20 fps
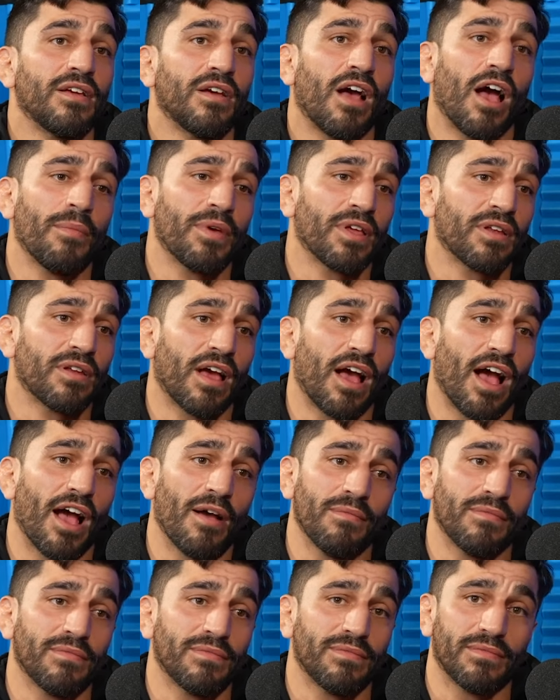I mean,
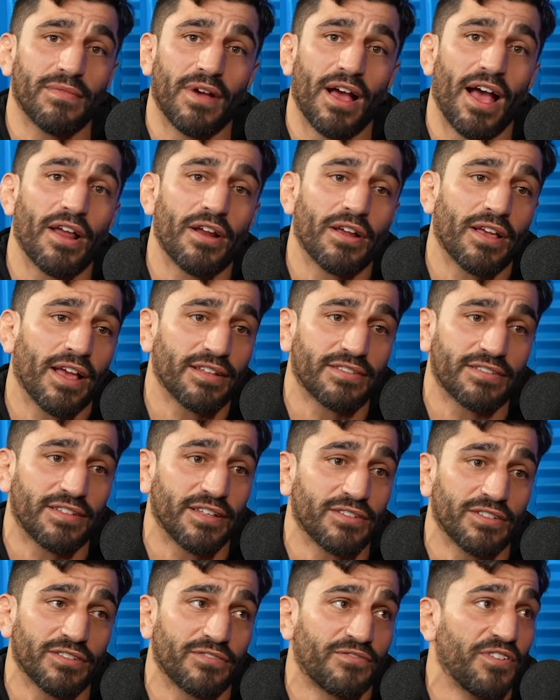I'm. I guess
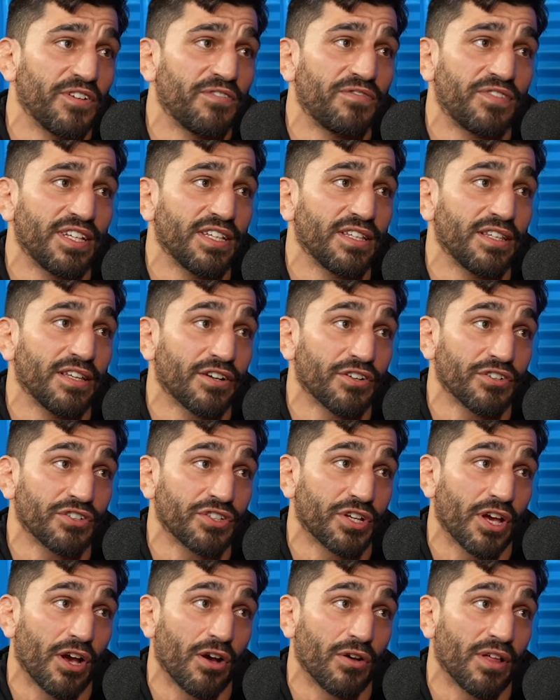this is 15 years
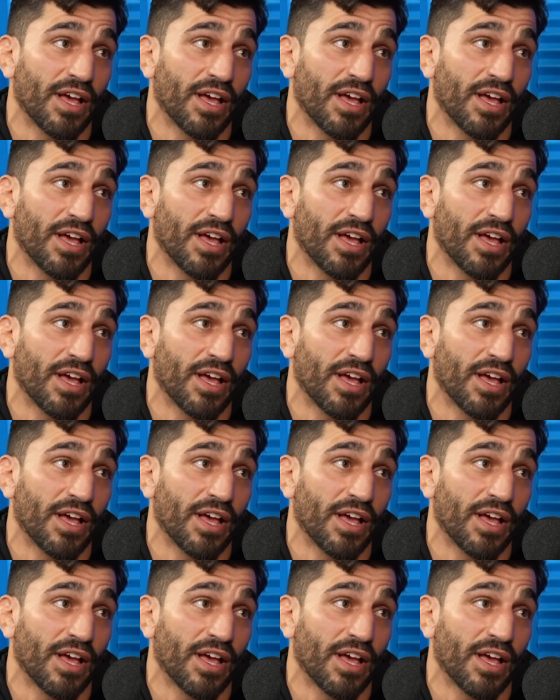ago.